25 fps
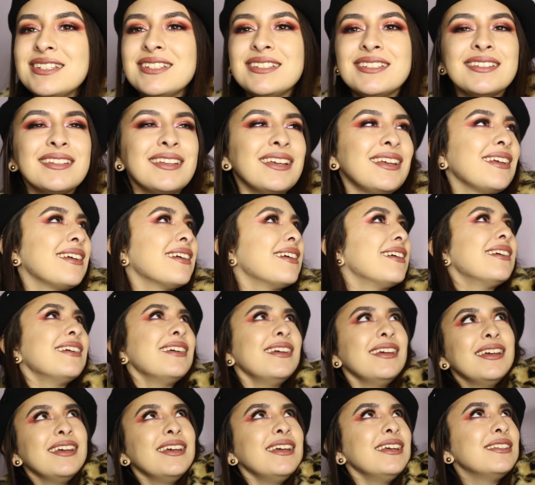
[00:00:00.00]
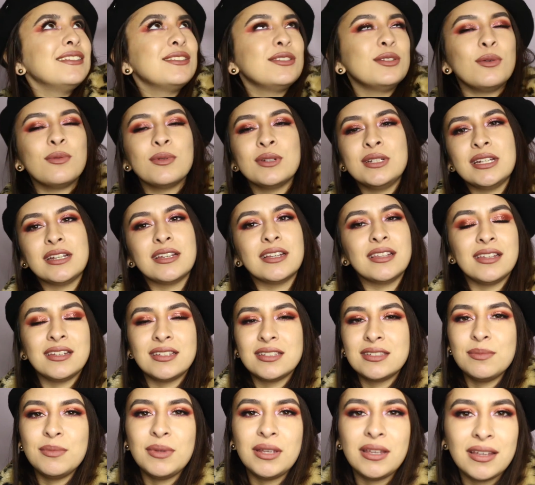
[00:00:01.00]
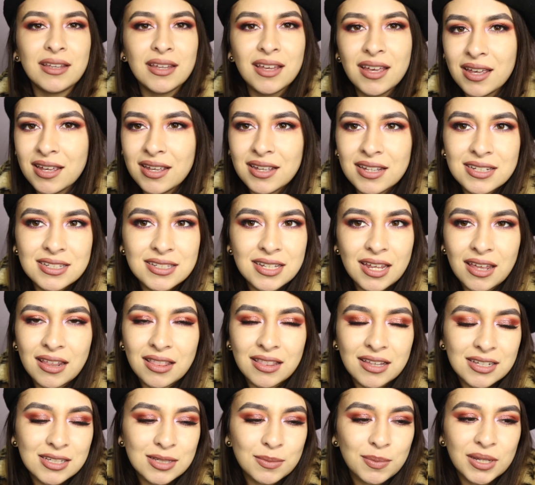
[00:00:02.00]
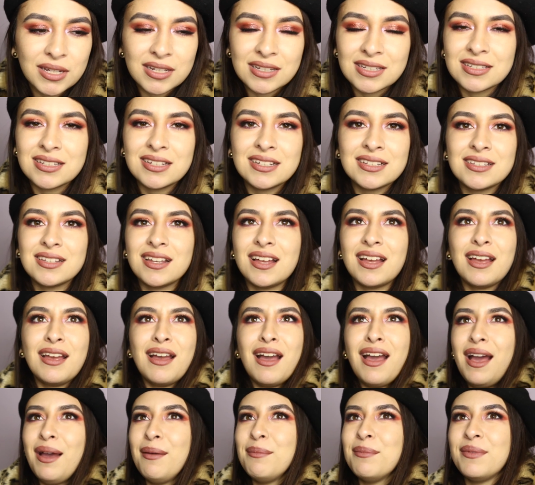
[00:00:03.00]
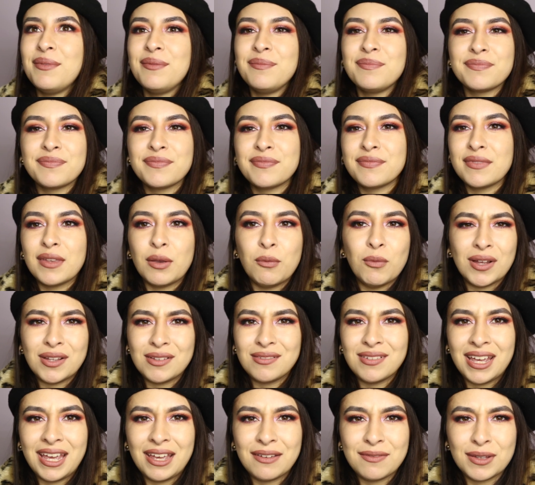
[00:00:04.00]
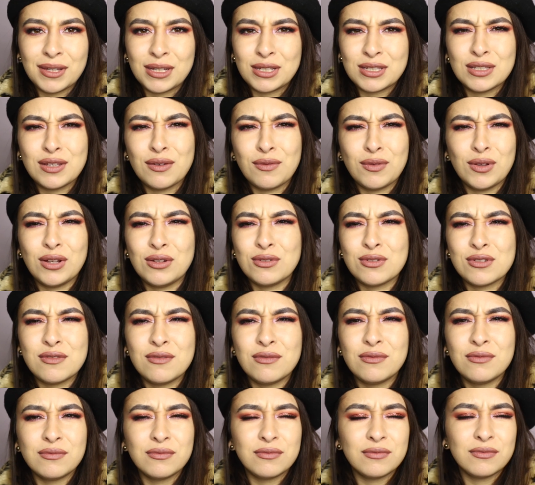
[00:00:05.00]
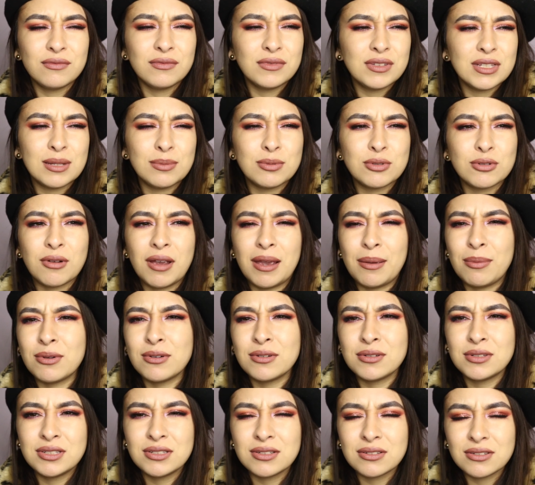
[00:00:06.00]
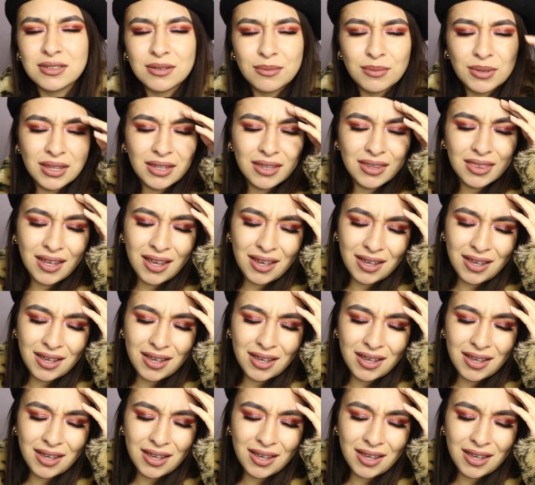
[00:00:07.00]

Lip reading: this is like, it's so ridiculous me saying this, because it's, what, I have like 700 subscribers or something like